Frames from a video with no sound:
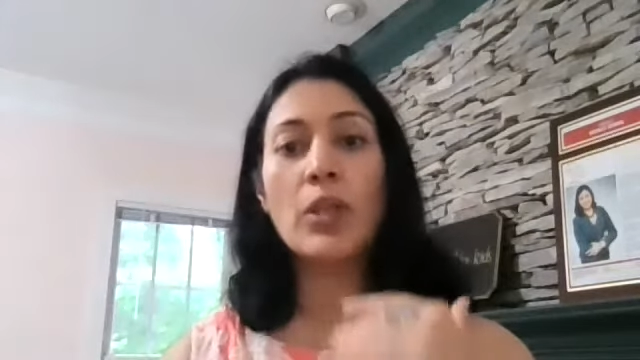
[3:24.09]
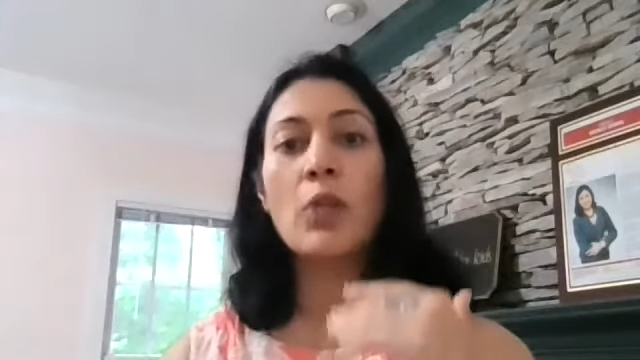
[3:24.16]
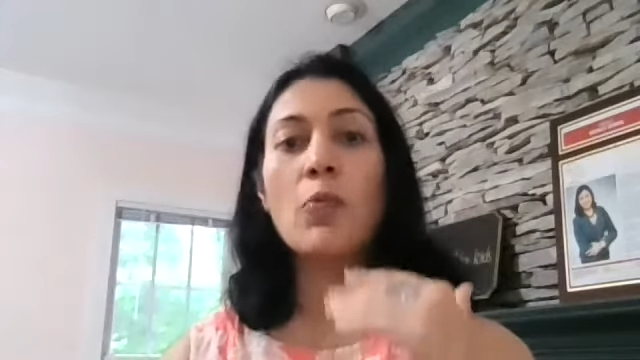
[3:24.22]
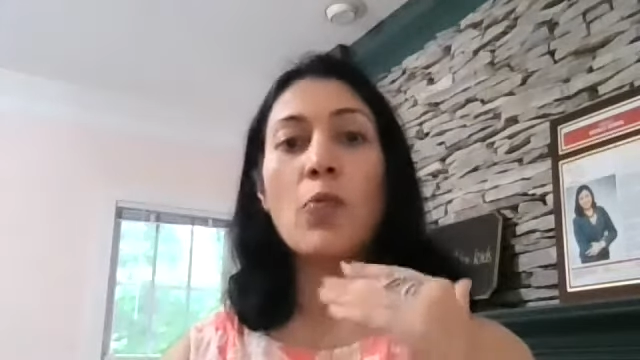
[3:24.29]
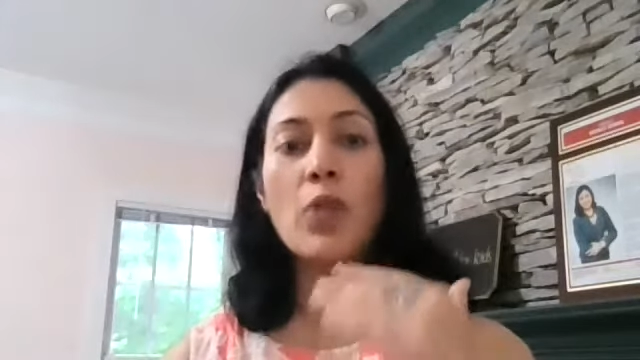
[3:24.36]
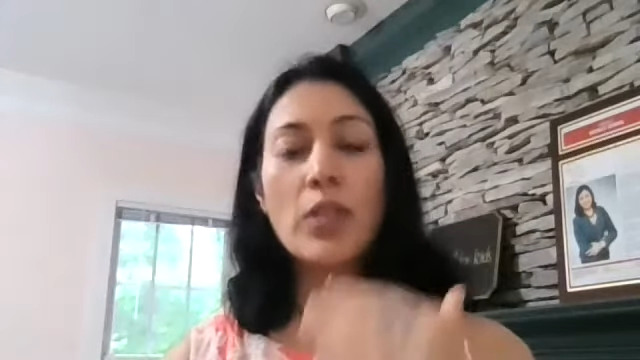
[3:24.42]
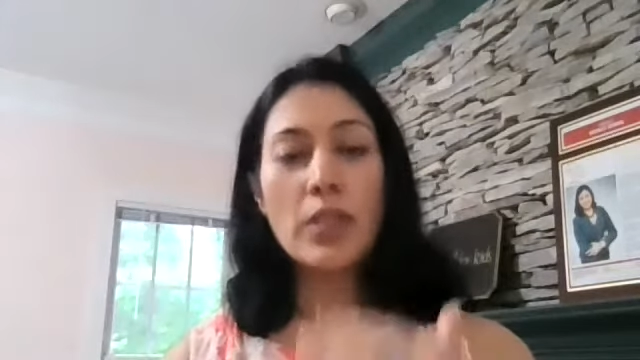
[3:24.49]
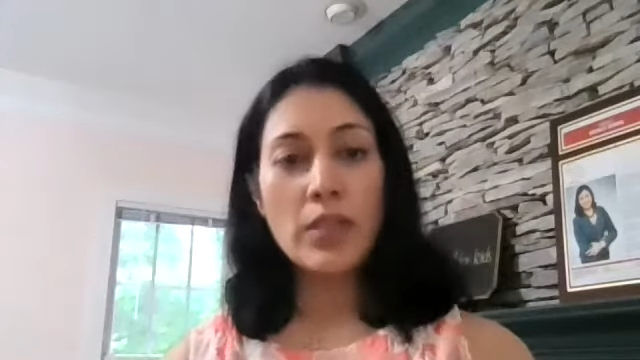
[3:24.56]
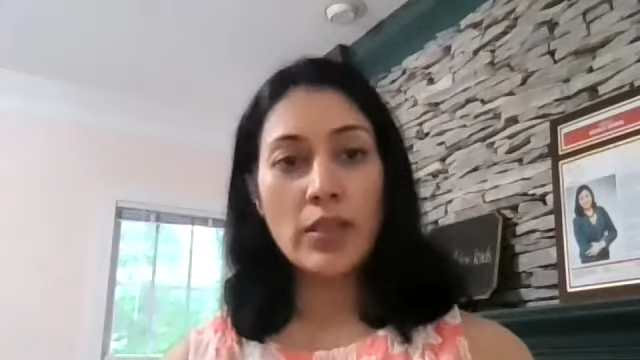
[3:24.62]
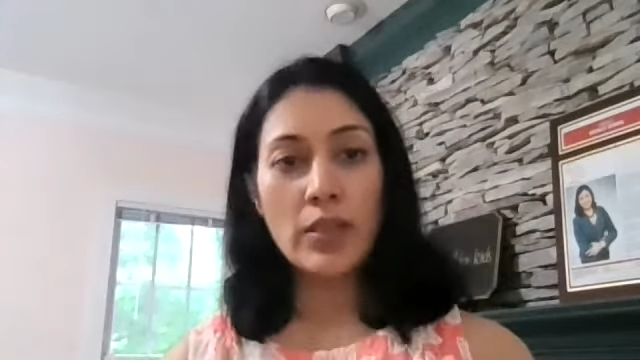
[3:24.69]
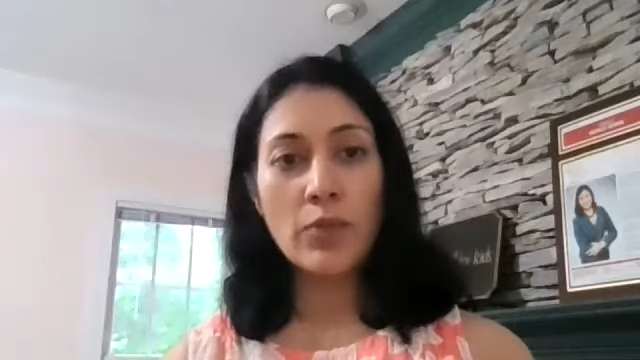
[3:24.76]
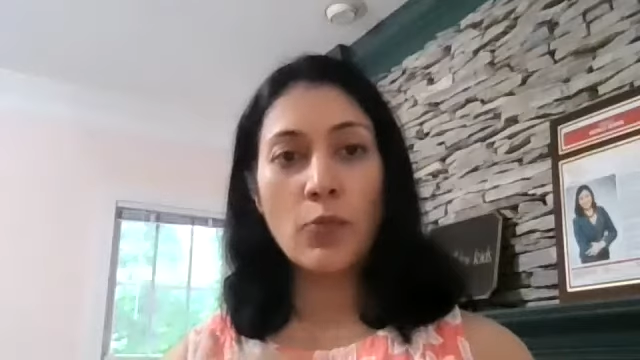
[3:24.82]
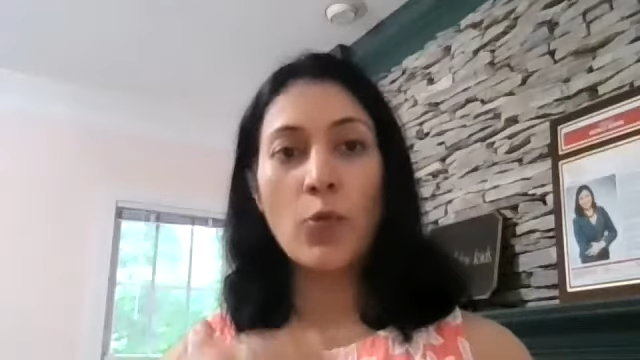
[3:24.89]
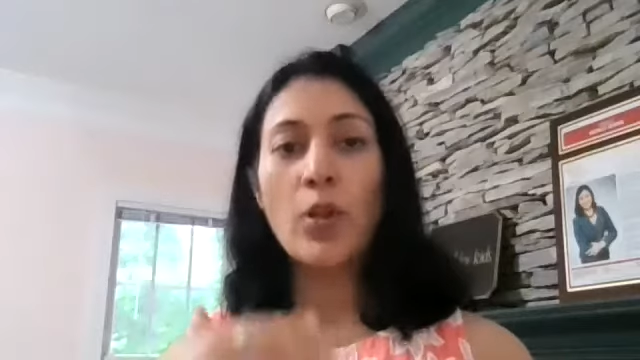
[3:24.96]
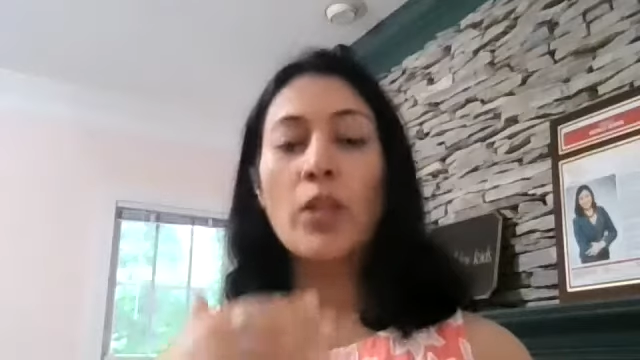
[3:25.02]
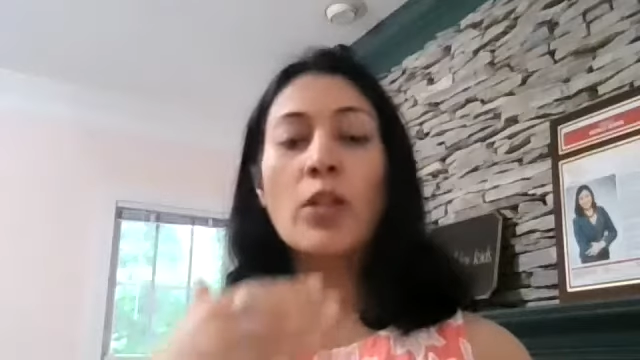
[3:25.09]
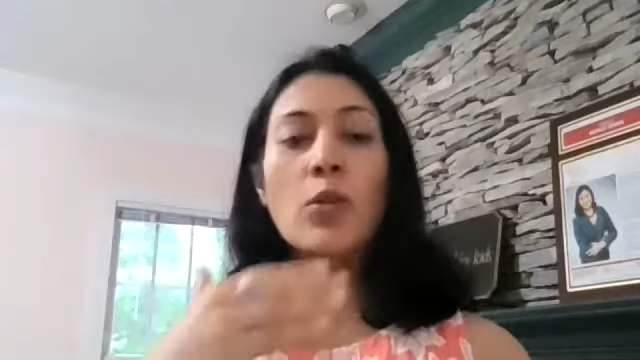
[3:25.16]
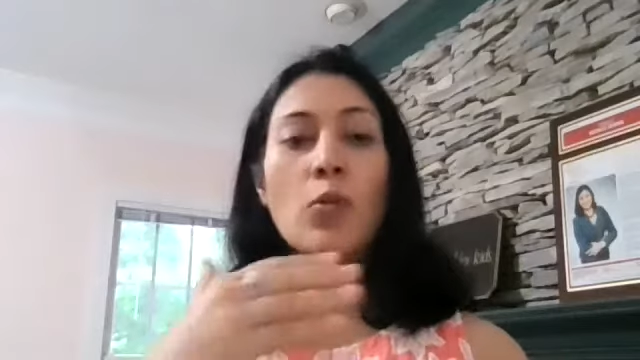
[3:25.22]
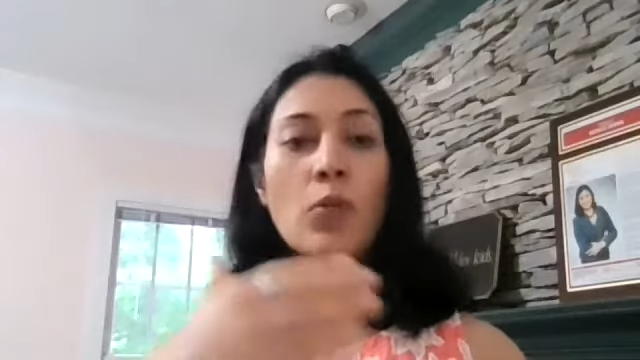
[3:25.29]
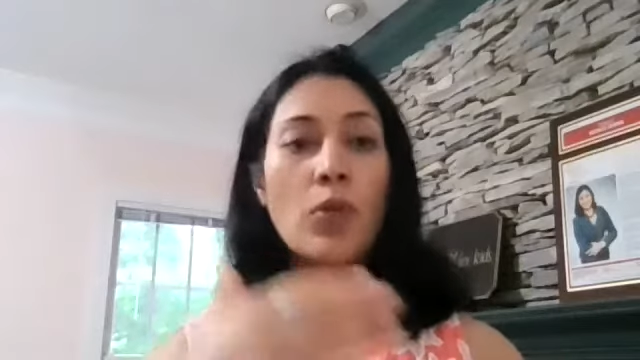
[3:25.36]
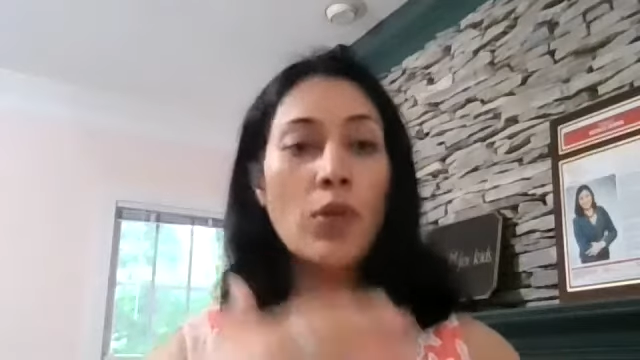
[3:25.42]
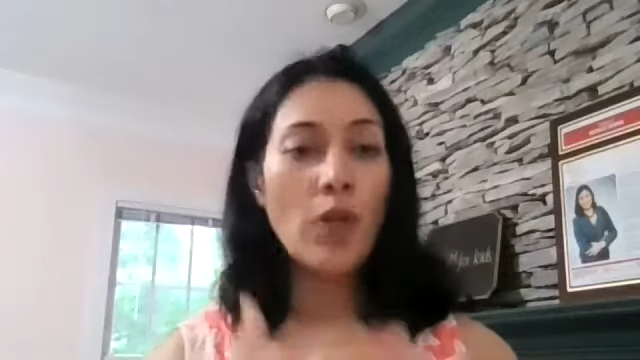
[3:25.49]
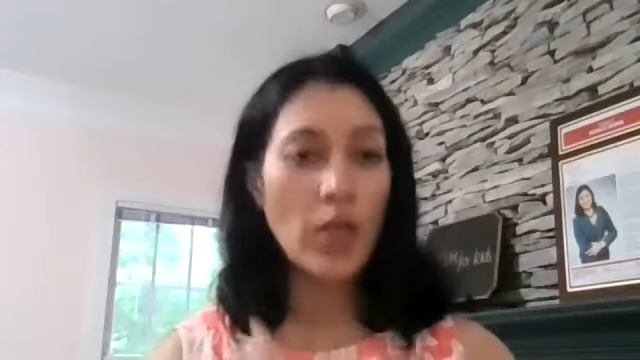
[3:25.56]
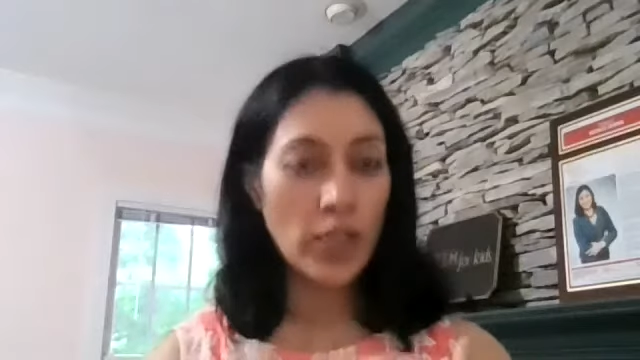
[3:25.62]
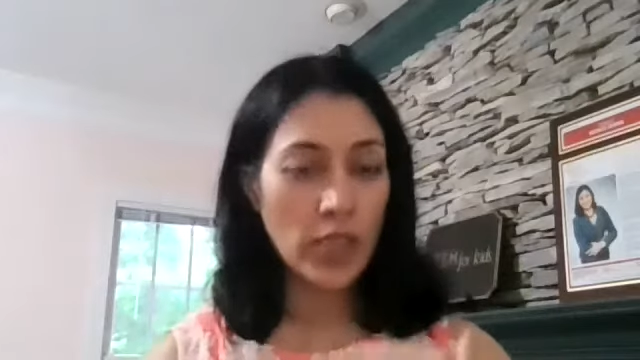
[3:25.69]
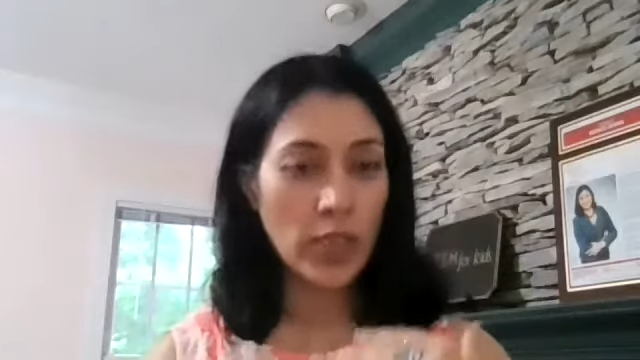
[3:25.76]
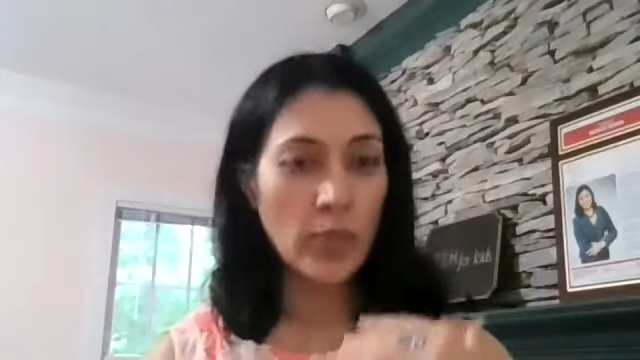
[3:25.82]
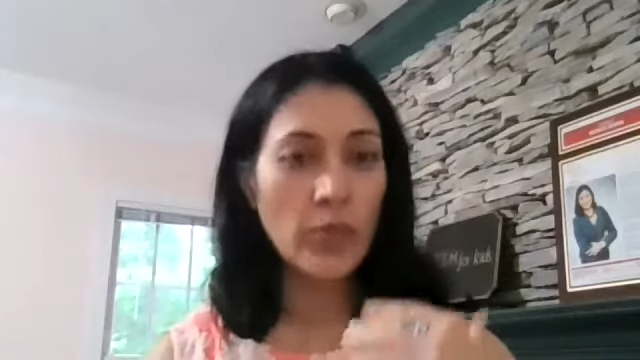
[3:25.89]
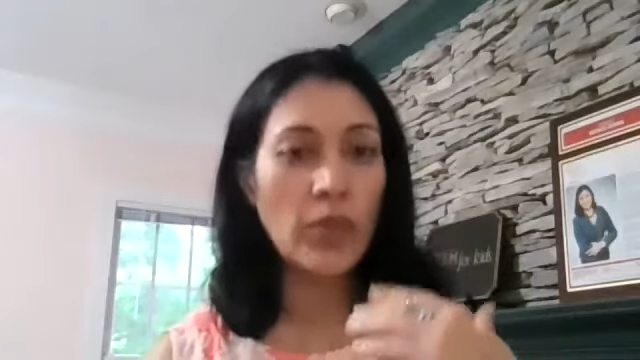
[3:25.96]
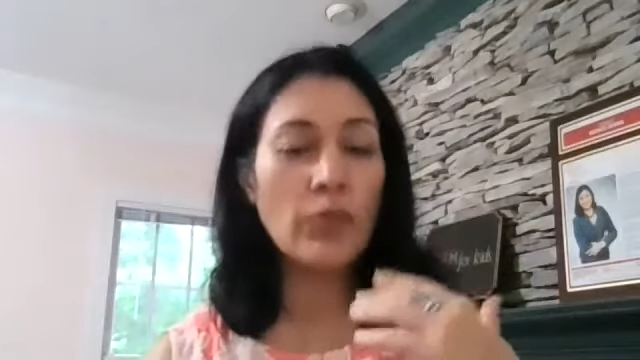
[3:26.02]
okay, what are the core
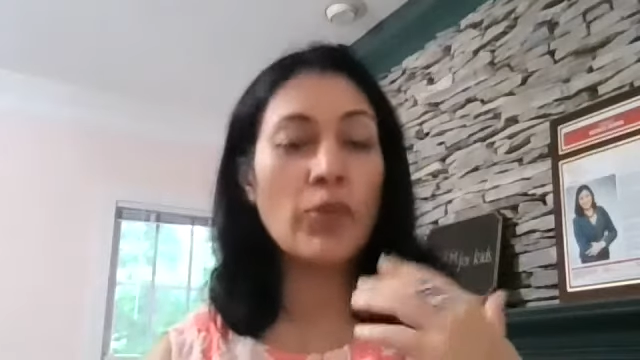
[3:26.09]
concepts